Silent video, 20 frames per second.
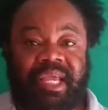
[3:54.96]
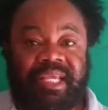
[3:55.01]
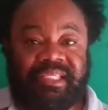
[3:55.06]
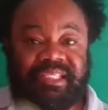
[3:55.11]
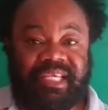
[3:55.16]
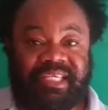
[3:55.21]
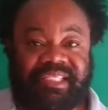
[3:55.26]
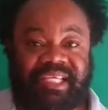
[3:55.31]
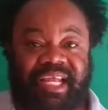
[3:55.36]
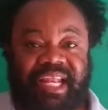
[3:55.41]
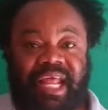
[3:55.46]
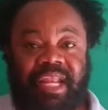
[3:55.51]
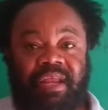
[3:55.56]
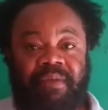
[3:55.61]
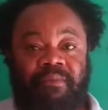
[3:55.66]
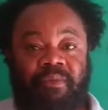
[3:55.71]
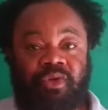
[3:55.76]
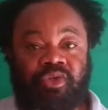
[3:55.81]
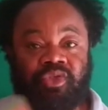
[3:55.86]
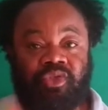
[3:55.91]
insisted that
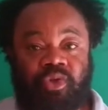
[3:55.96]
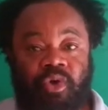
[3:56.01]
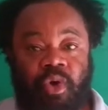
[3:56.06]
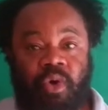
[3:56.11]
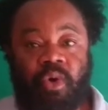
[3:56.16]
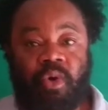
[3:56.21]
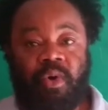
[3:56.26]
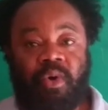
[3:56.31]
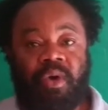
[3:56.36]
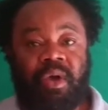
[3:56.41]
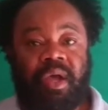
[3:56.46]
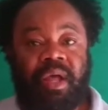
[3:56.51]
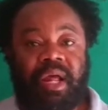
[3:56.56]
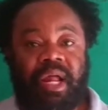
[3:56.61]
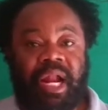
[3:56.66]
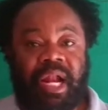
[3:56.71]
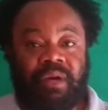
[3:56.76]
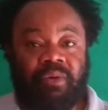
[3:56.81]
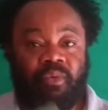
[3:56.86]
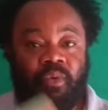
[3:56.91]
they must go
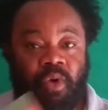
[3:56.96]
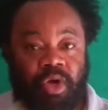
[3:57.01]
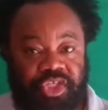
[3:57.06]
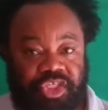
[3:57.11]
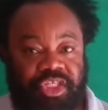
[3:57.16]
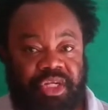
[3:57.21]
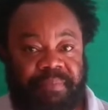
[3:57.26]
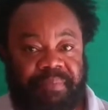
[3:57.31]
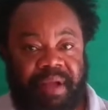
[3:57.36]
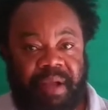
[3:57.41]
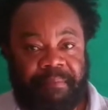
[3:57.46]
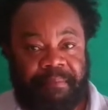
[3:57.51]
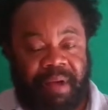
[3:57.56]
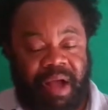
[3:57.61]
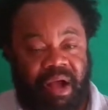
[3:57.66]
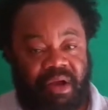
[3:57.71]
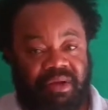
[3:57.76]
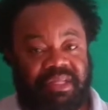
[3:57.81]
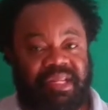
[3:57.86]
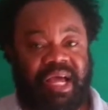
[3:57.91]
and worship and
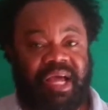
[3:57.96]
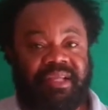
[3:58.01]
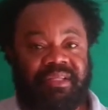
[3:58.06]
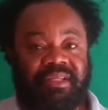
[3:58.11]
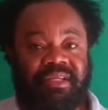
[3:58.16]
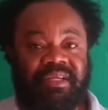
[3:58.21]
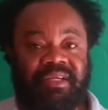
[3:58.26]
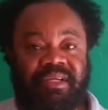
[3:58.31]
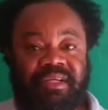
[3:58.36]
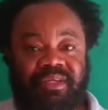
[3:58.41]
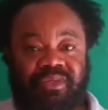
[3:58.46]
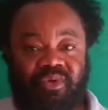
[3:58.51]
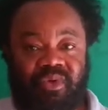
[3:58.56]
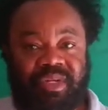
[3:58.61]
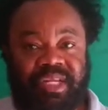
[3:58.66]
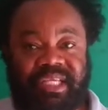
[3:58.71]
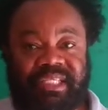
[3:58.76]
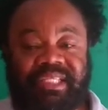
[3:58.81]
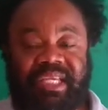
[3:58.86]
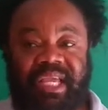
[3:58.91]
bow down to
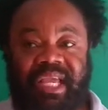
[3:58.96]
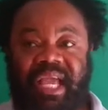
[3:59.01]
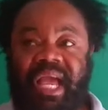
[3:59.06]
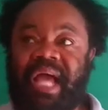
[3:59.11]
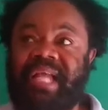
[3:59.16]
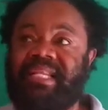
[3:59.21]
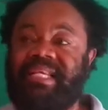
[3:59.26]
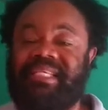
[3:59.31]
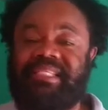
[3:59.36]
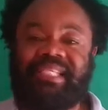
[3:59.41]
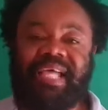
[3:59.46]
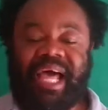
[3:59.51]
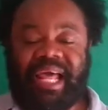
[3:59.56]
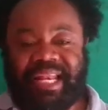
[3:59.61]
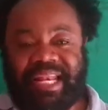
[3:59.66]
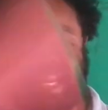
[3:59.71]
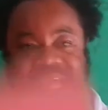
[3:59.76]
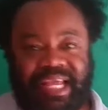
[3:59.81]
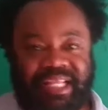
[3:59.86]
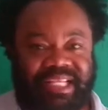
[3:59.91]
this king. And the
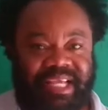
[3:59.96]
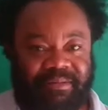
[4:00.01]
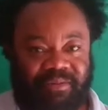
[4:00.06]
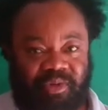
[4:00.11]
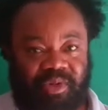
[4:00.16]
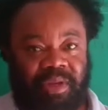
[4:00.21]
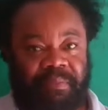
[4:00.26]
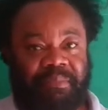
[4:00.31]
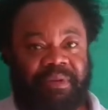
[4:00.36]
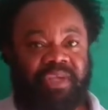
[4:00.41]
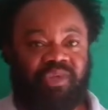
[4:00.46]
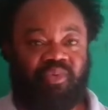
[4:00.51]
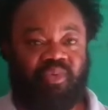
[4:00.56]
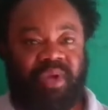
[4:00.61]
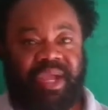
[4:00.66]
star led them to the place